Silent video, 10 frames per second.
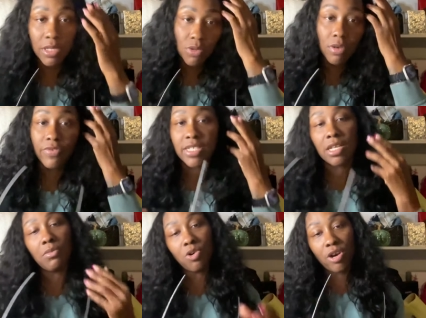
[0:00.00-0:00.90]
is on the
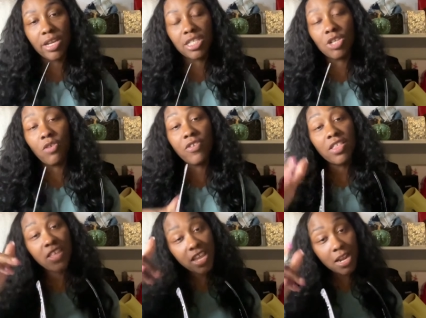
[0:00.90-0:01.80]
resale market. So if you're
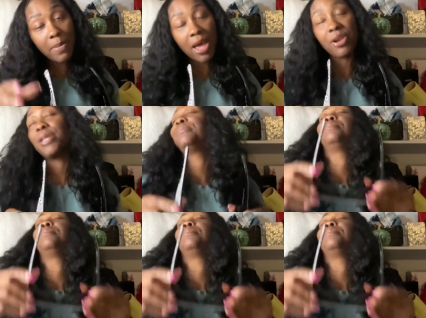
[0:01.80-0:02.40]
thinking about it,